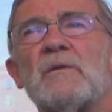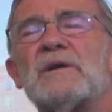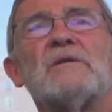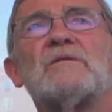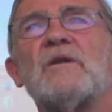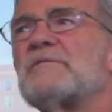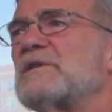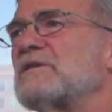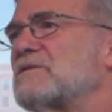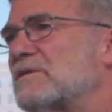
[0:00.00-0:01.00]
We don't know of
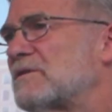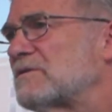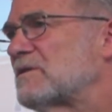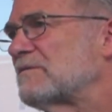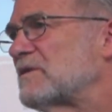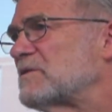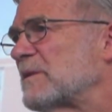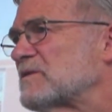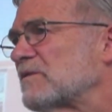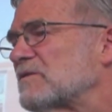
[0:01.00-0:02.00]
the existence of these
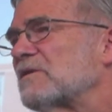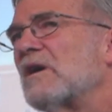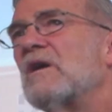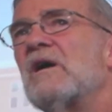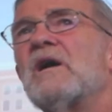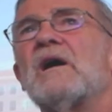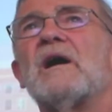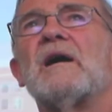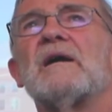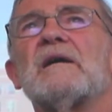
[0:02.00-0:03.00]
missiles.
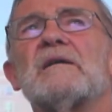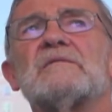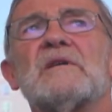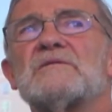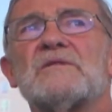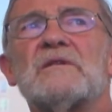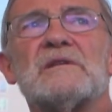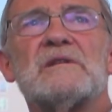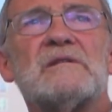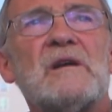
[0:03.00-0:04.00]
Uh, and, and,
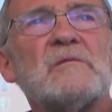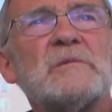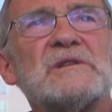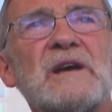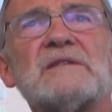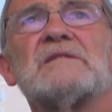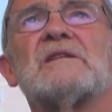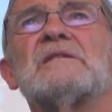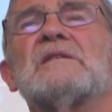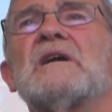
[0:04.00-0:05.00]
certainly they've never been
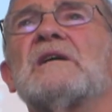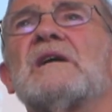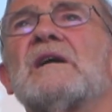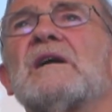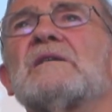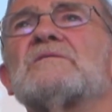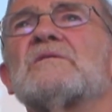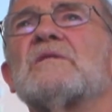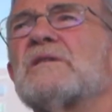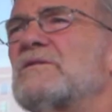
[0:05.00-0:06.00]
tested. And
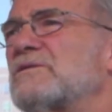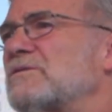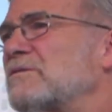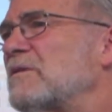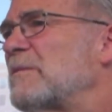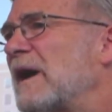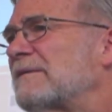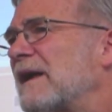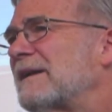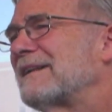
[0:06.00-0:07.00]
so are you sure
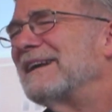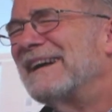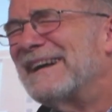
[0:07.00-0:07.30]
about that?